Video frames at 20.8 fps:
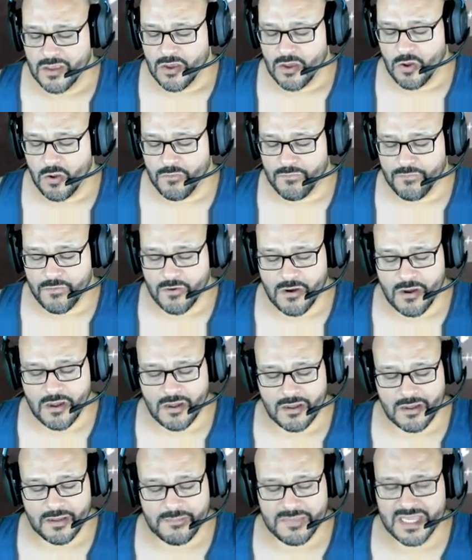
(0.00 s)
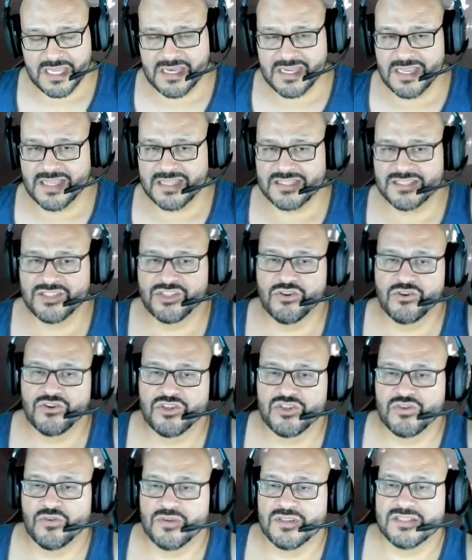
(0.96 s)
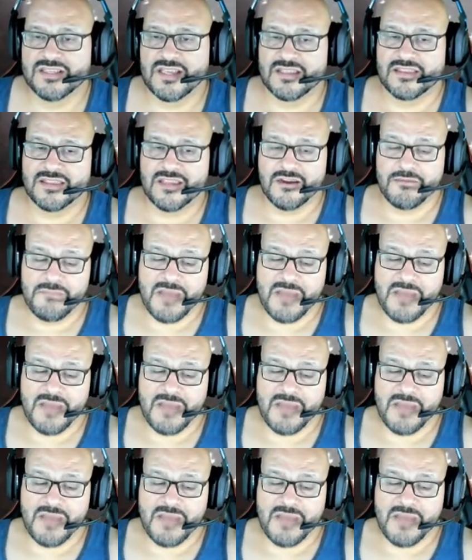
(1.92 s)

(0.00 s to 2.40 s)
overall, I mean, it's your choice out there.